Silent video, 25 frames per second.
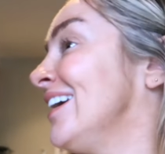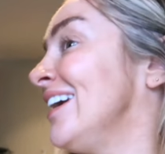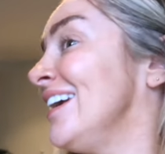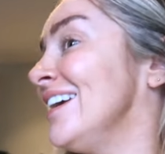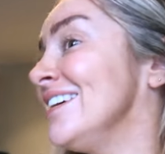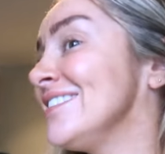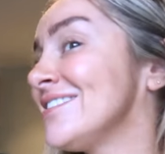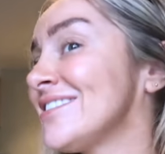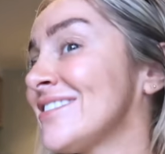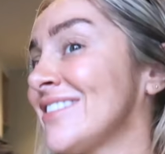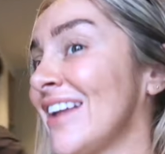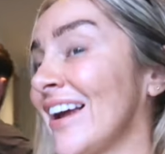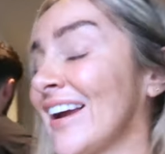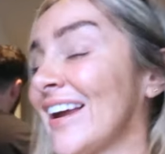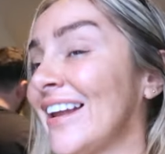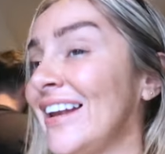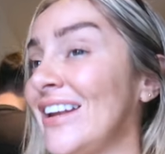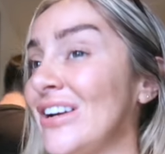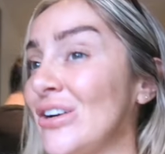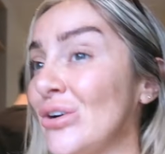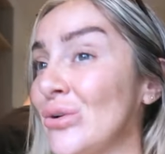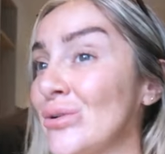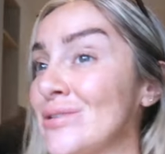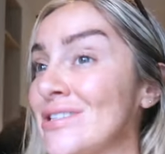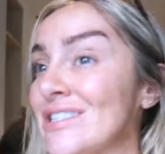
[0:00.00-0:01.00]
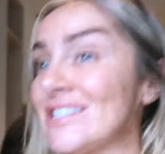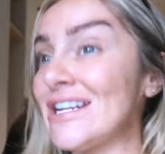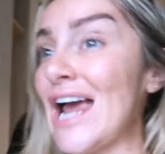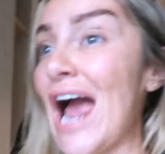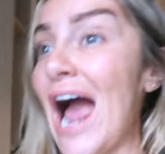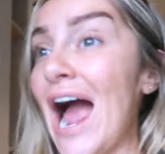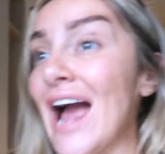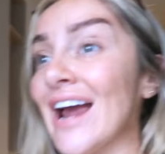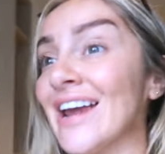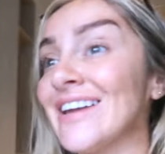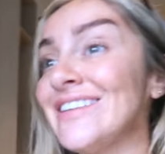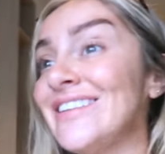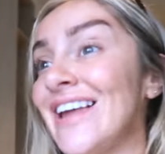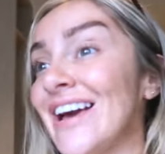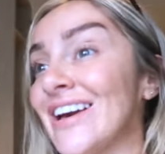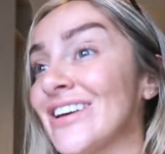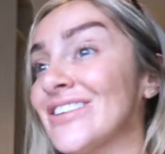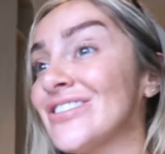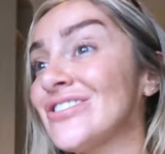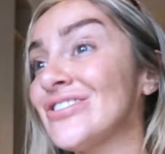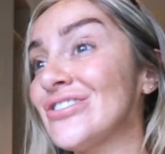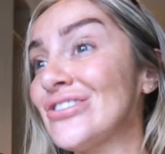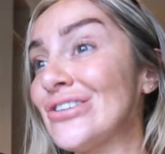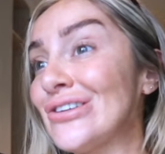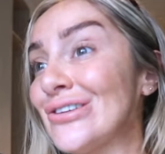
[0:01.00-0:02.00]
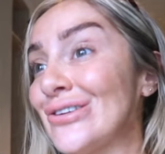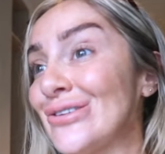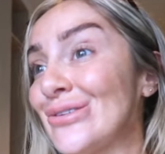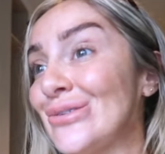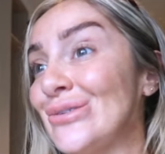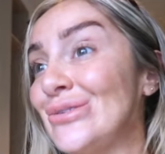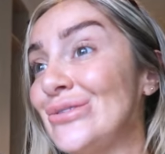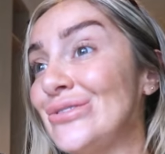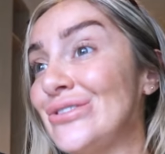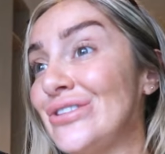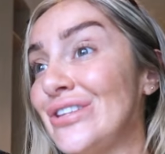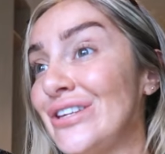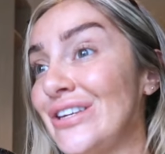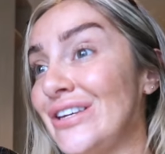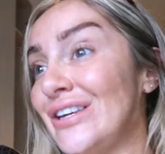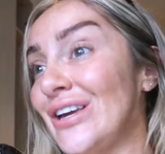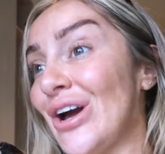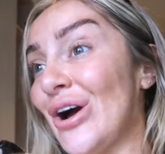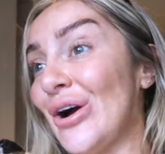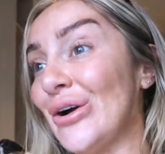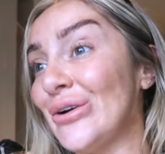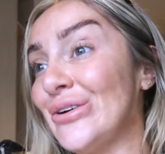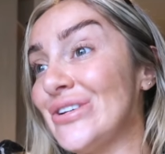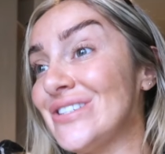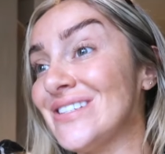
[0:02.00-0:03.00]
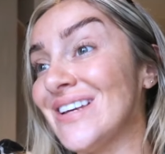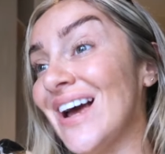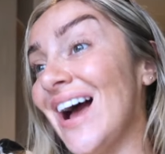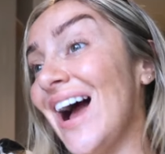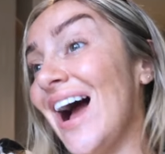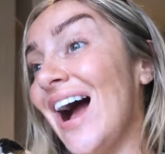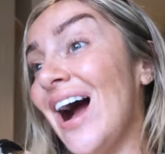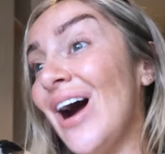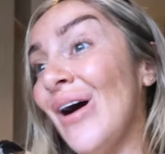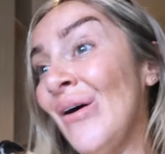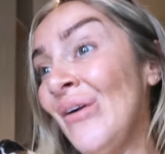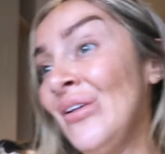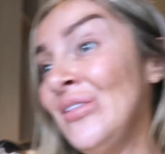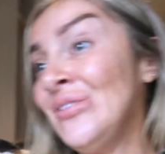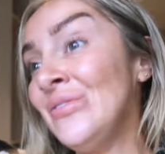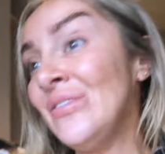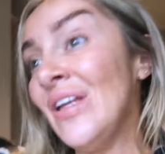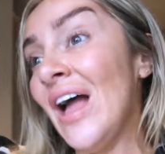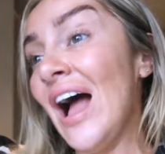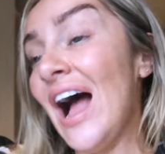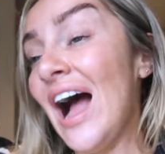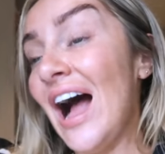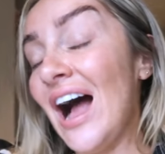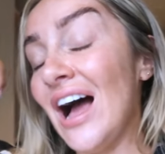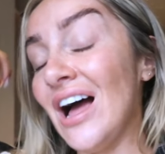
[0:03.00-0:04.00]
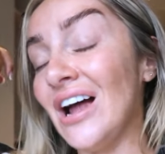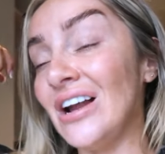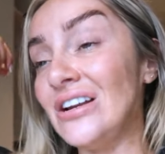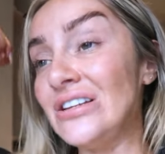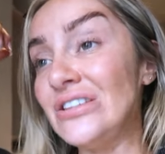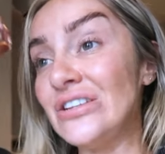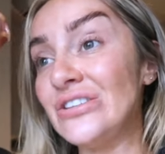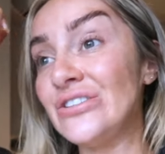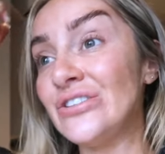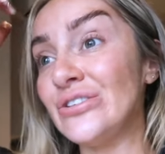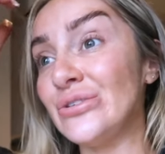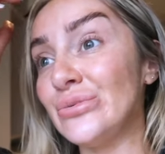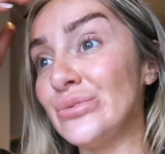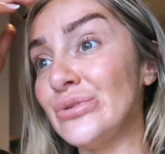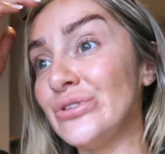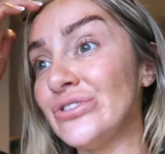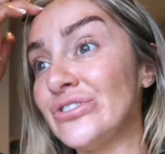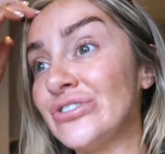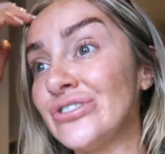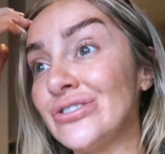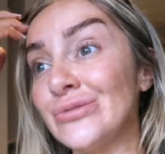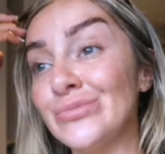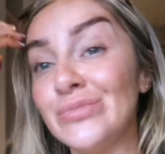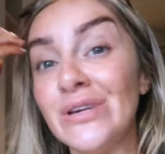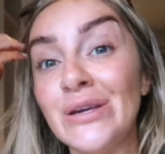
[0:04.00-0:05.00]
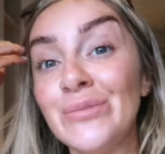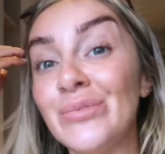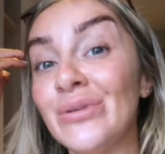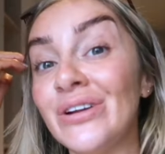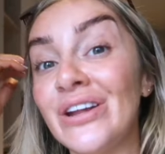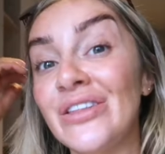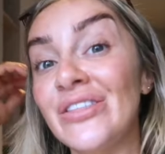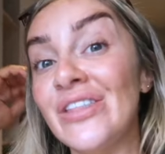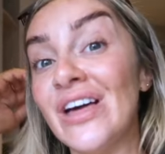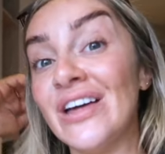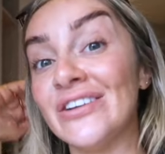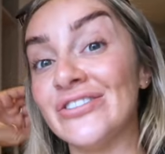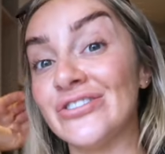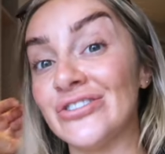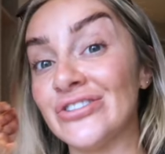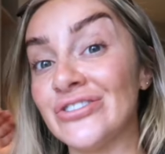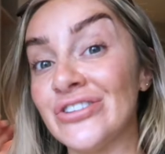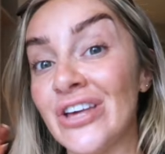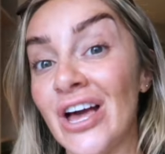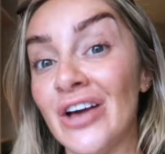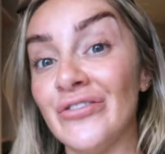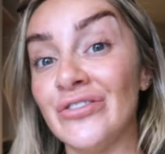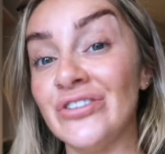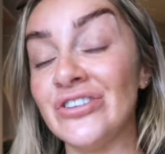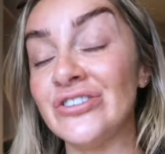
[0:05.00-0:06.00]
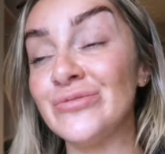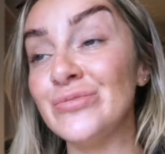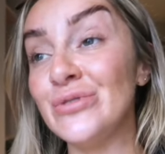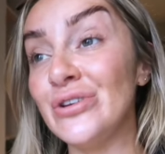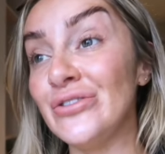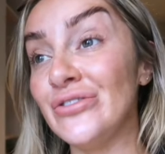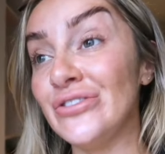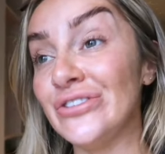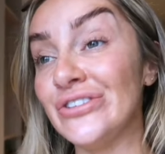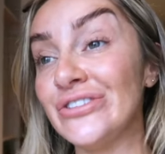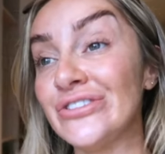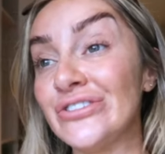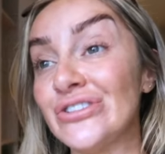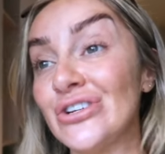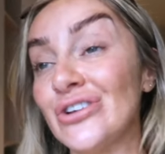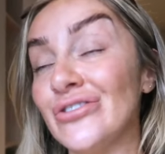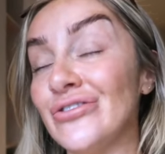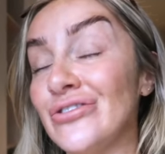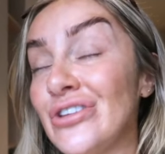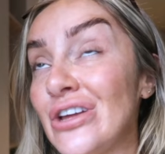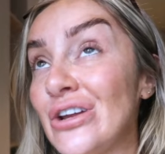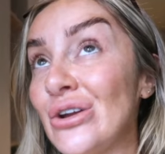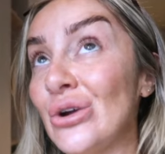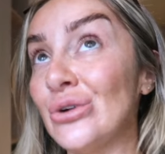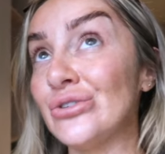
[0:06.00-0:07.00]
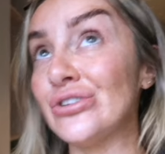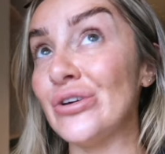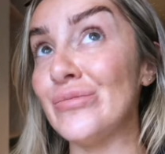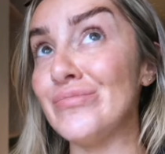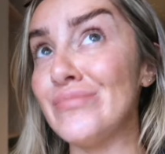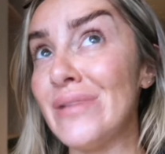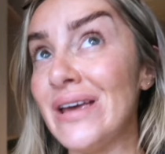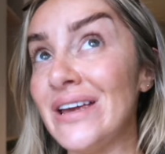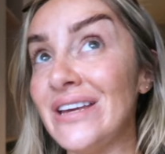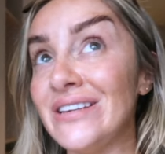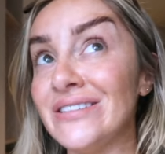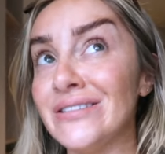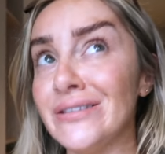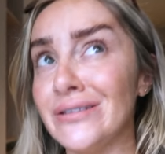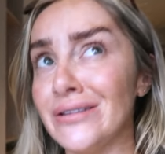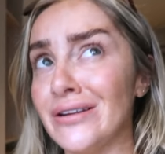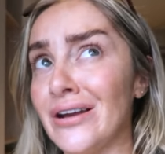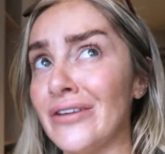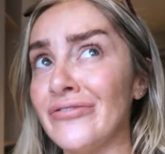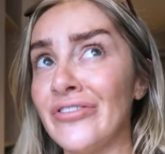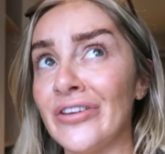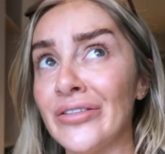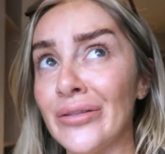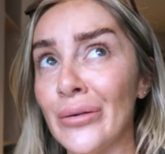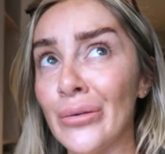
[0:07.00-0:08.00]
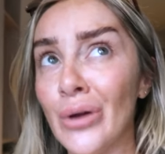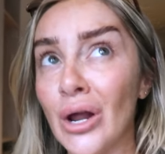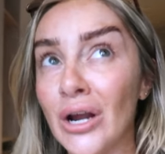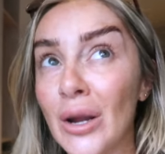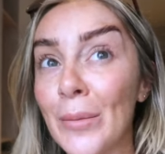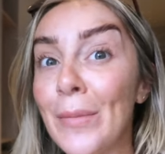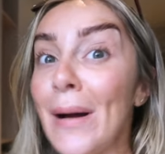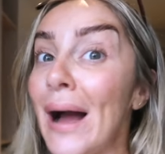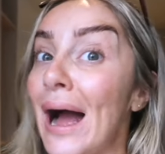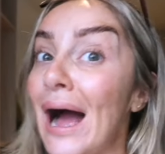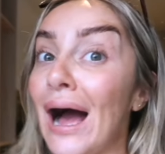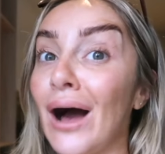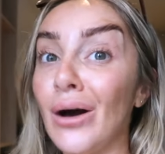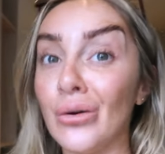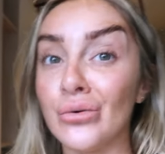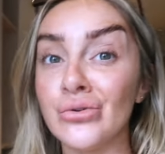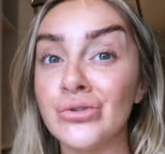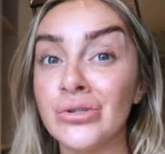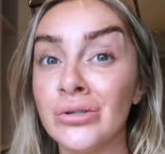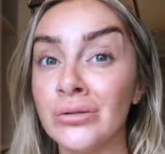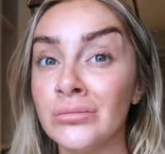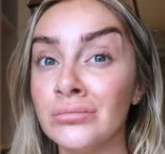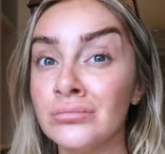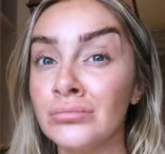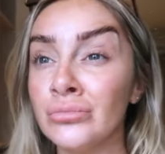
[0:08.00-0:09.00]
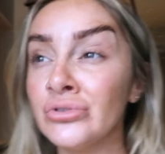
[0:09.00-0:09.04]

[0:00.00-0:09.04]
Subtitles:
It was just like a little shack next to the hotel. And there was some people in there just serving smoothies and stuff. And they looked amazing. And I think they were like £1.